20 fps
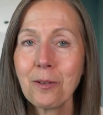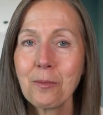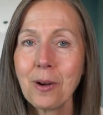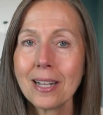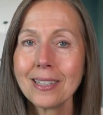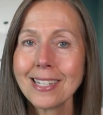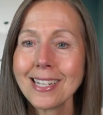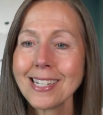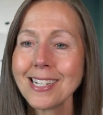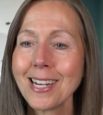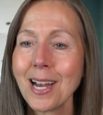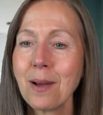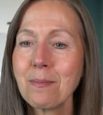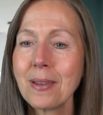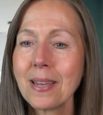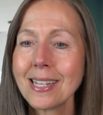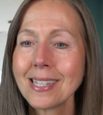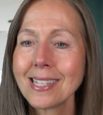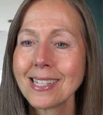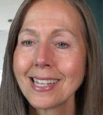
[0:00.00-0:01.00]
wellness
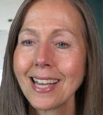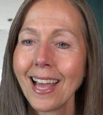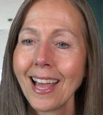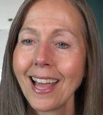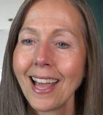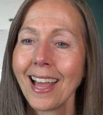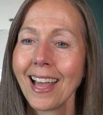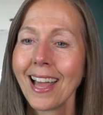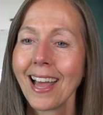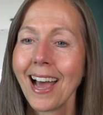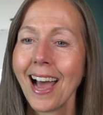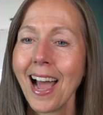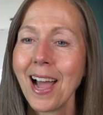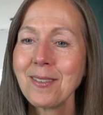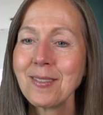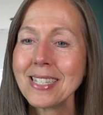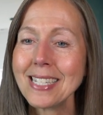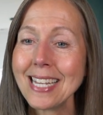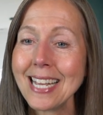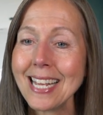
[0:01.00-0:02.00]
champions.
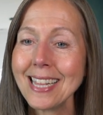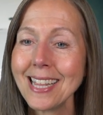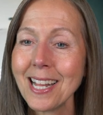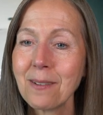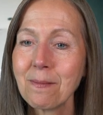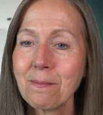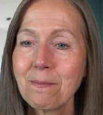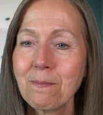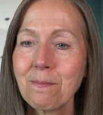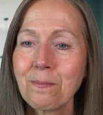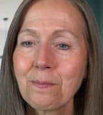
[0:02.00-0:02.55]
I've seen them.